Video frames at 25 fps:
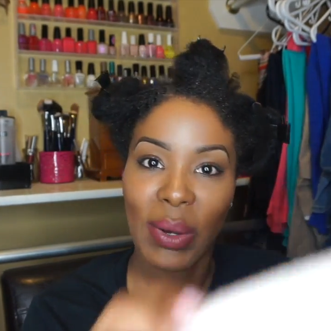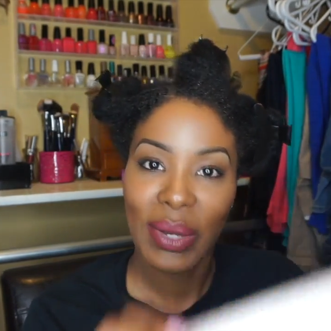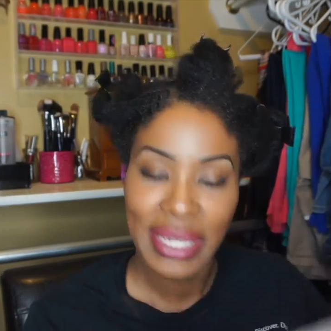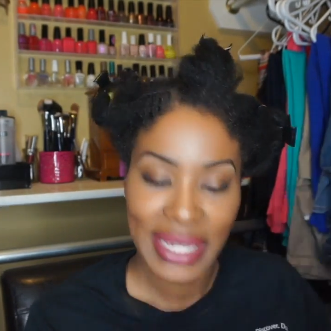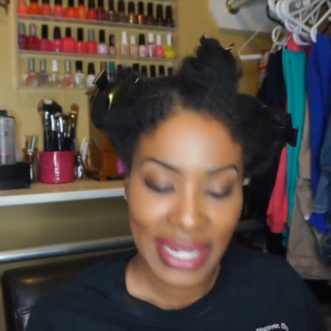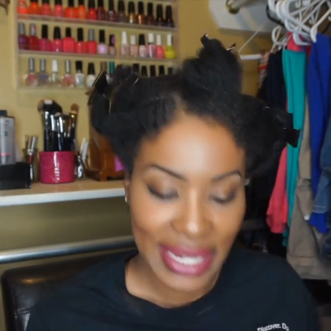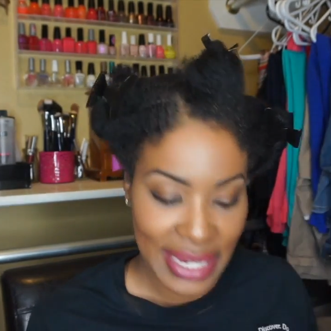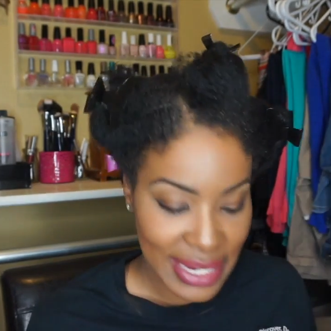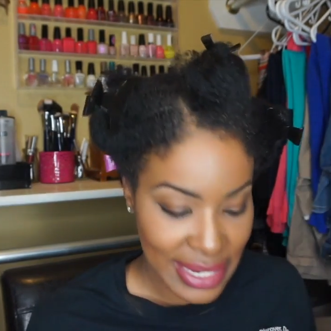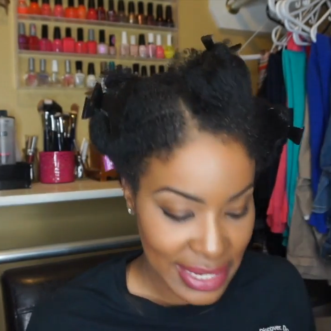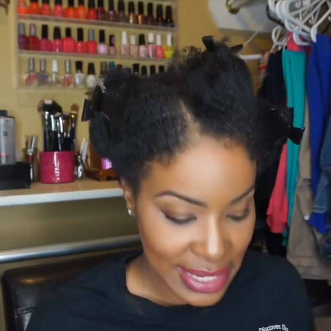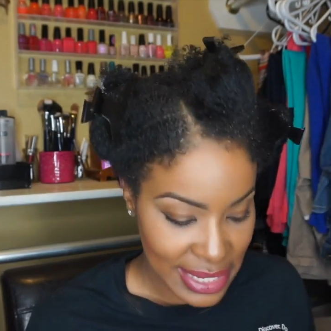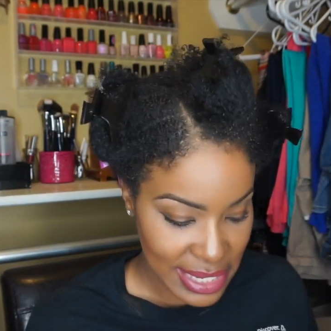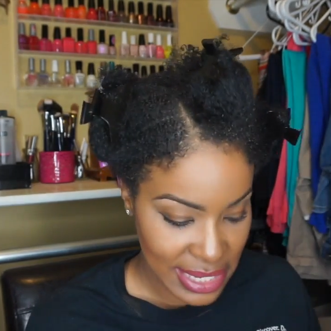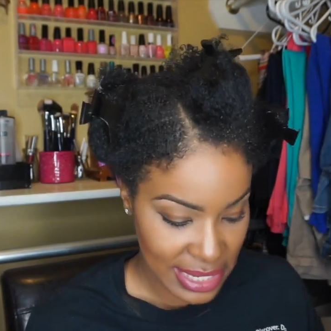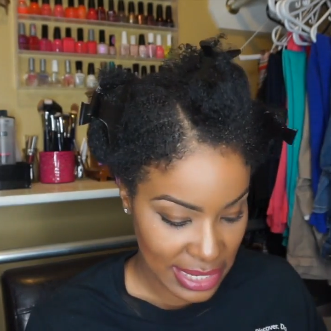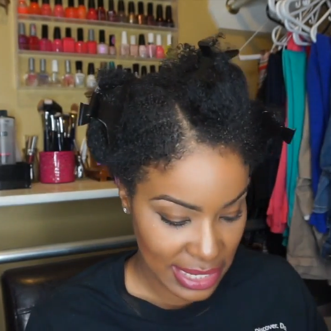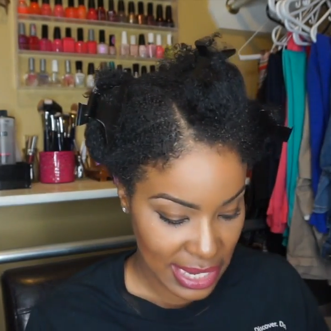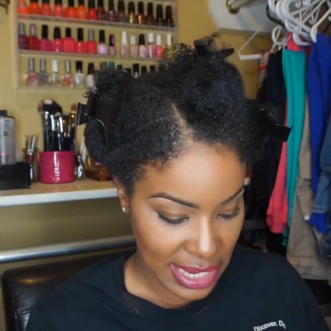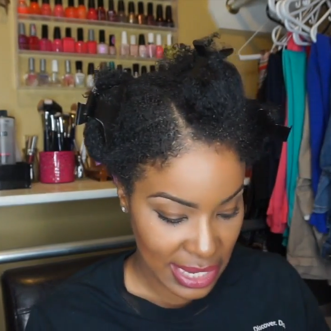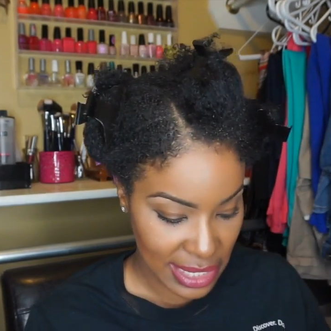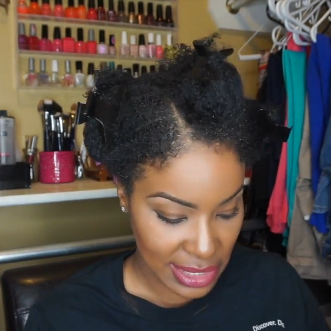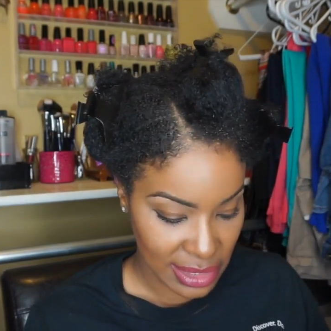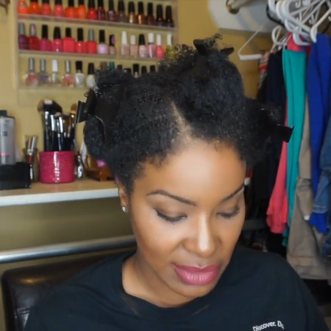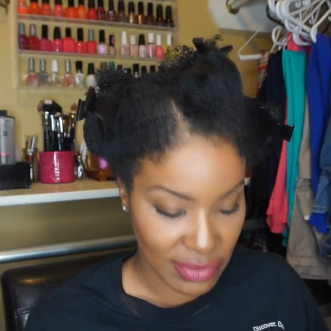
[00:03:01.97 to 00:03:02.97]
handy in
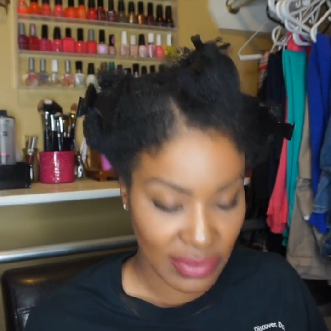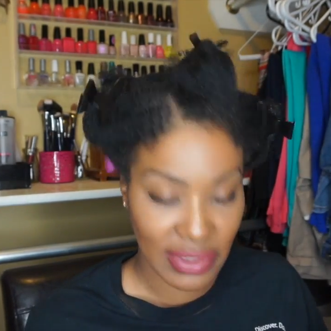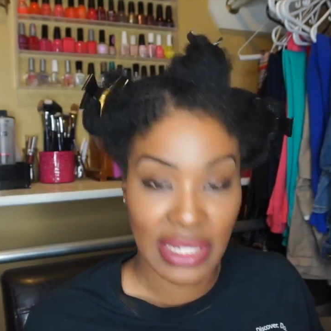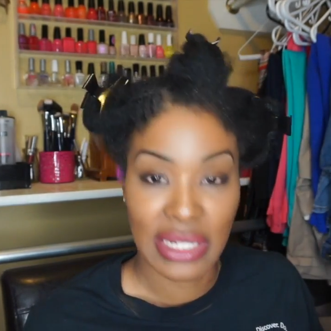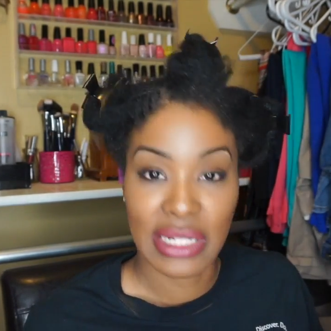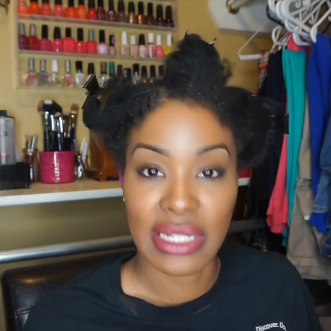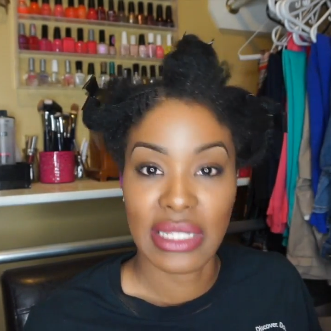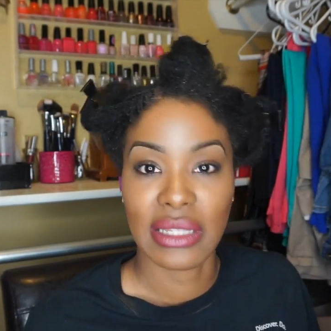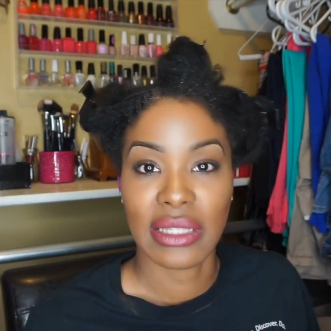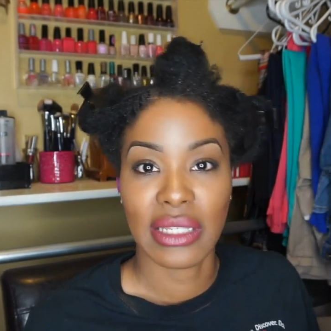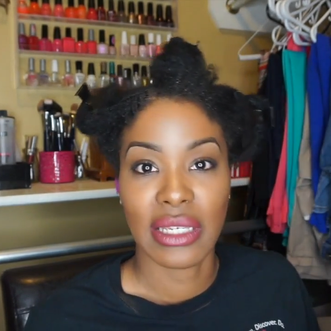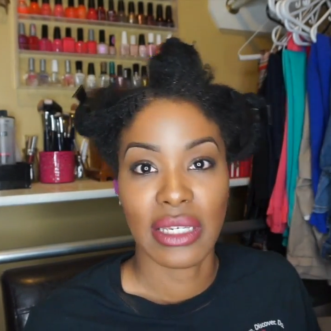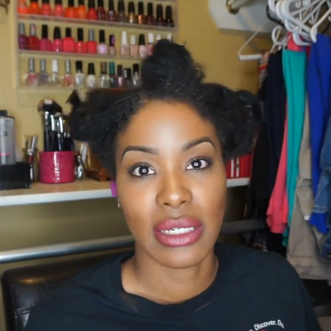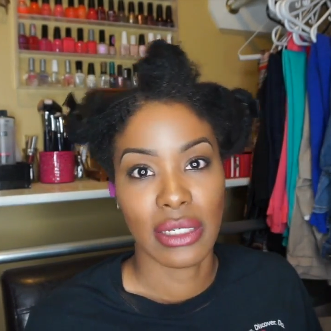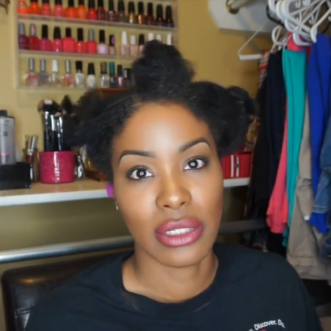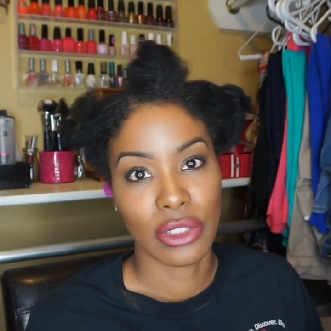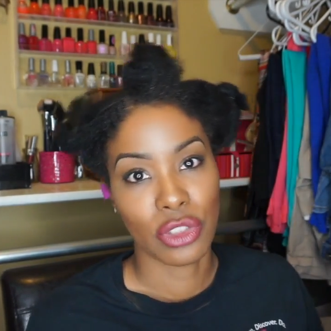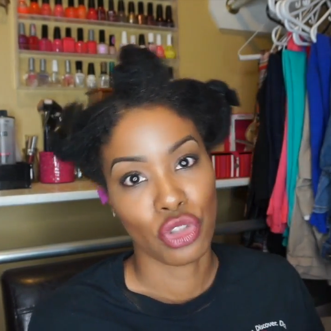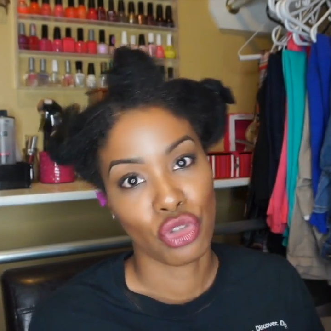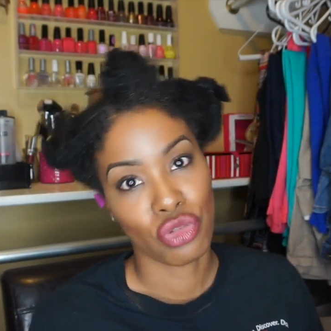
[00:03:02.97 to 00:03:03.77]
case if anything